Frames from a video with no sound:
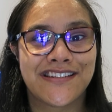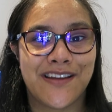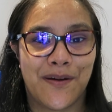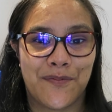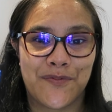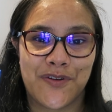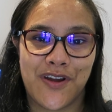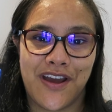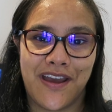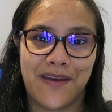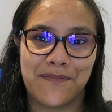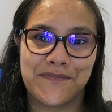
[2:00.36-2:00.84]

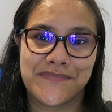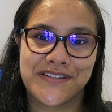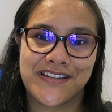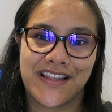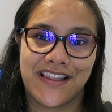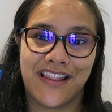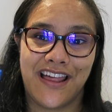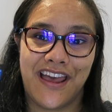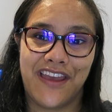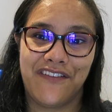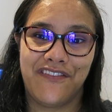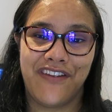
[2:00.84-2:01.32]
sometimes
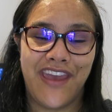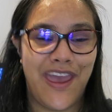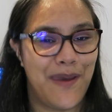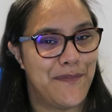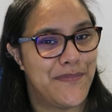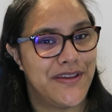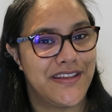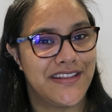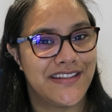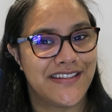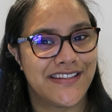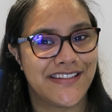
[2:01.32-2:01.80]
life
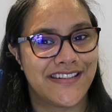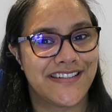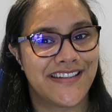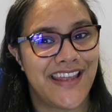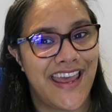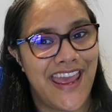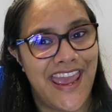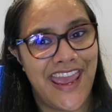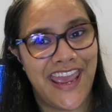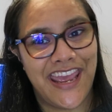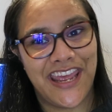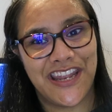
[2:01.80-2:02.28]
happens
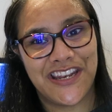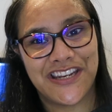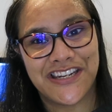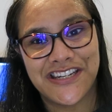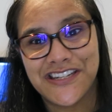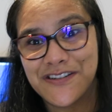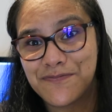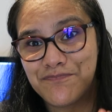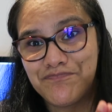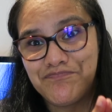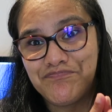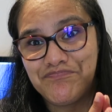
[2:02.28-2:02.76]

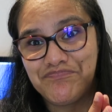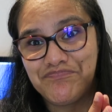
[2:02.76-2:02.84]
and